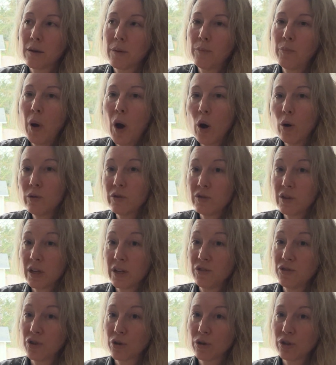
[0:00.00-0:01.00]

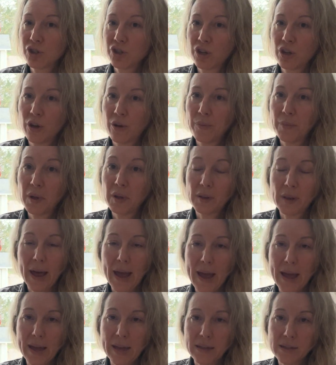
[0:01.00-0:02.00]
post-exertional
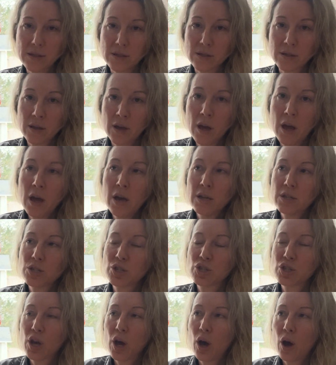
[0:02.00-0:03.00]
malaise.
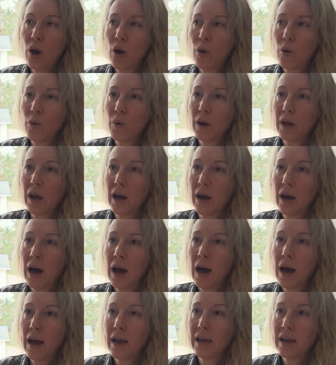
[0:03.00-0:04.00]
So
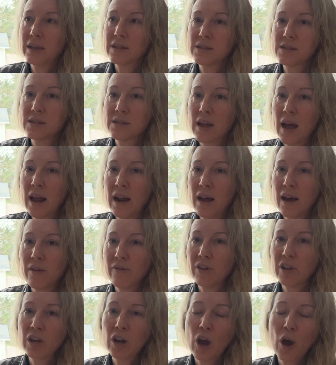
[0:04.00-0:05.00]
instead
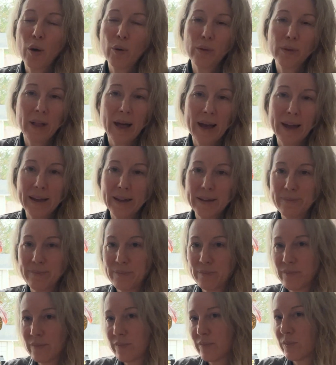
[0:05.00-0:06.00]
of, like
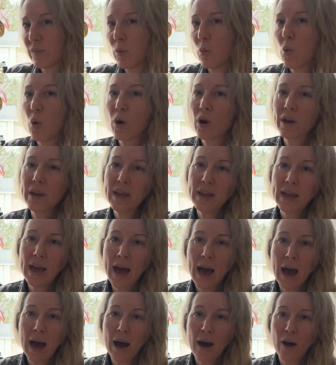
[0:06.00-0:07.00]
working
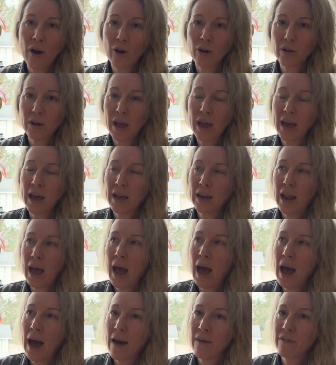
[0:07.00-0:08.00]
out and
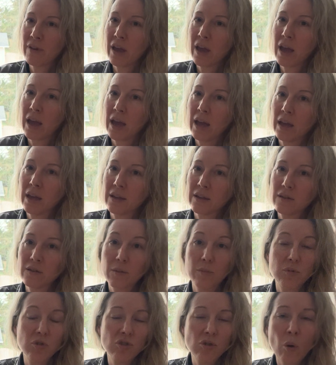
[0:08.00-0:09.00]
having
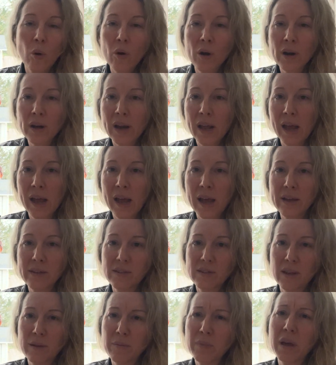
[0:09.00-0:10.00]
some
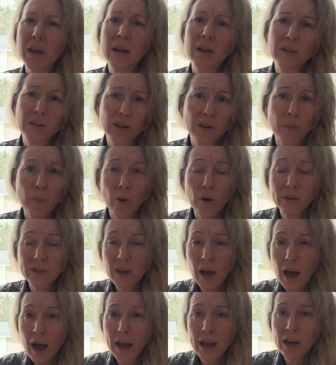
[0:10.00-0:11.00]
soreness and being a little more
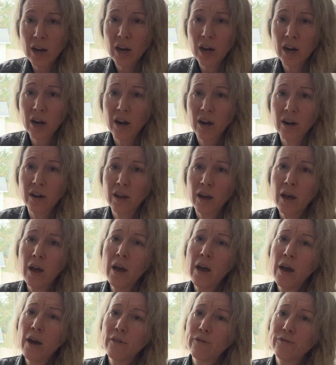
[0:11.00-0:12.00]
tired
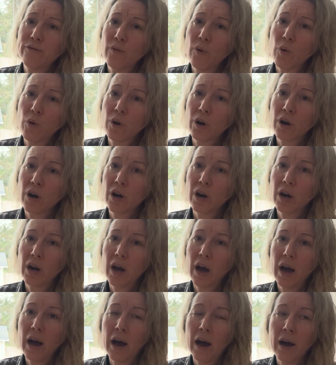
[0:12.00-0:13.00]

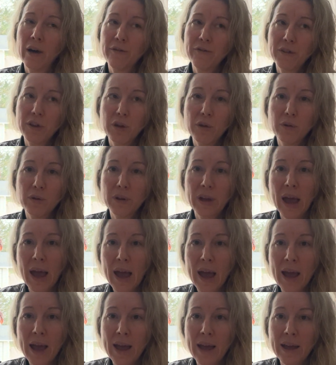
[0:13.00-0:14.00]
for a few
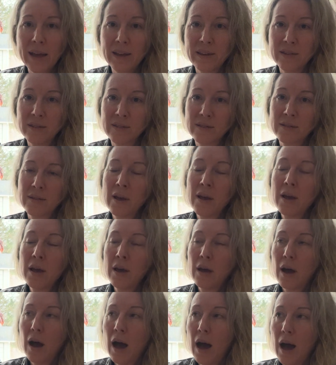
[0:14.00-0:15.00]
days,
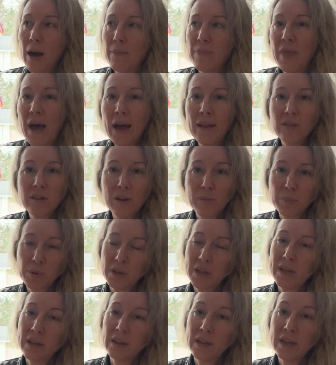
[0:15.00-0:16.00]
that's
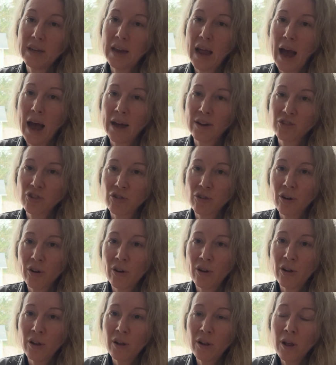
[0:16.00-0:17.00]
completely
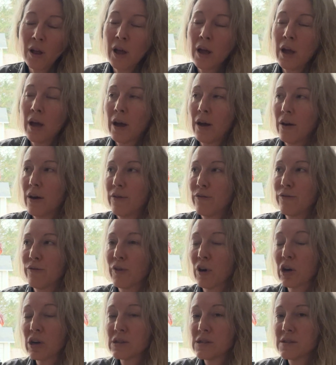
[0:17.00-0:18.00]
natural.
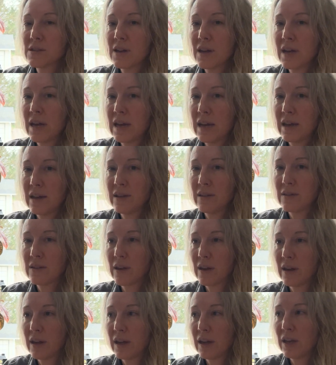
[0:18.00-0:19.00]
Versus,
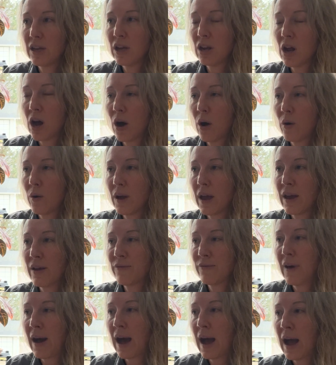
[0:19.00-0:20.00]

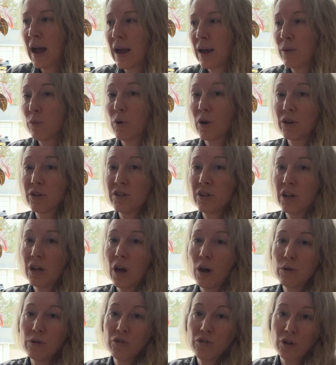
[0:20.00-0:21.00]
if I were to
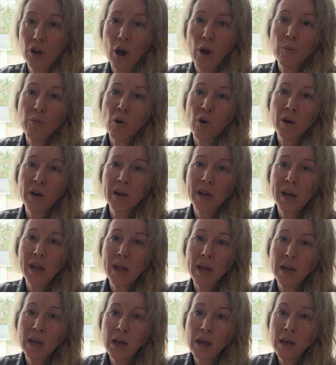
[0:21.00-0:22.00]
go
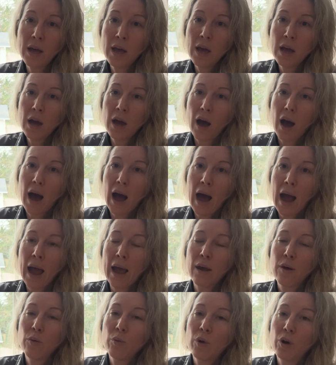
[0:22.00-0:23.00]
snowboarding,
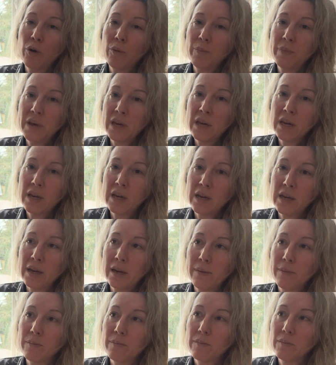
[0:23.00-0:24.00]
I will
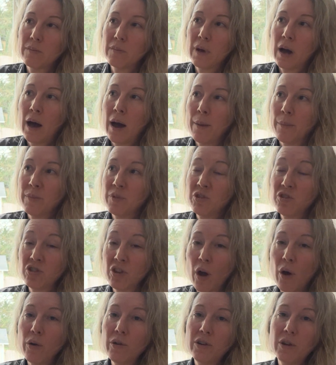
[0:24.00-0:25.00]
be
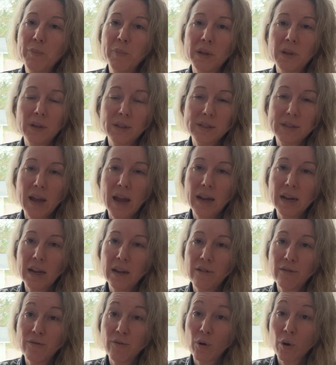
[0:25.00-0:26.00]
so
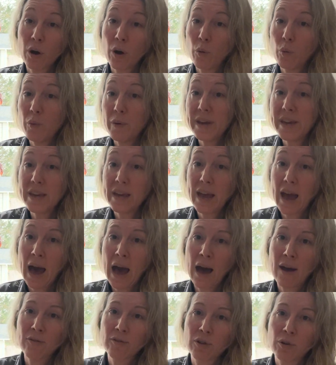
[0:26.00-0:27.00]
debilitated for a week
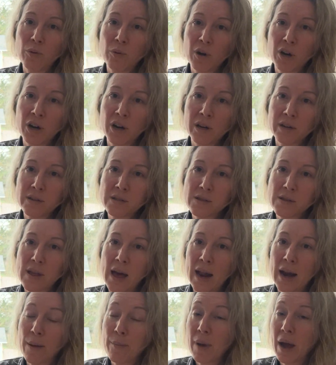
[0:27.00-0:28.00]
afterwards
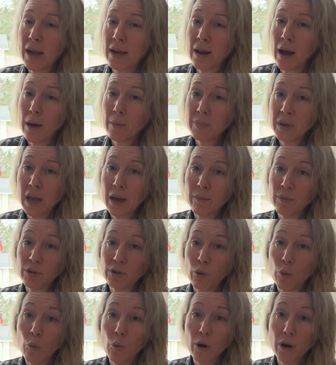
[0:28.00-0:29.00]
that I might not be able
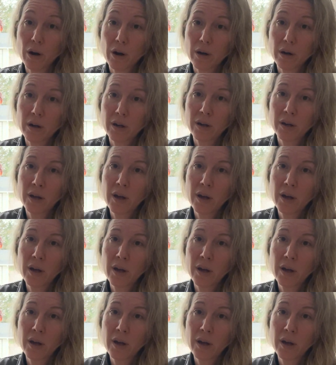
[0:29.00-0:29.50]
to work.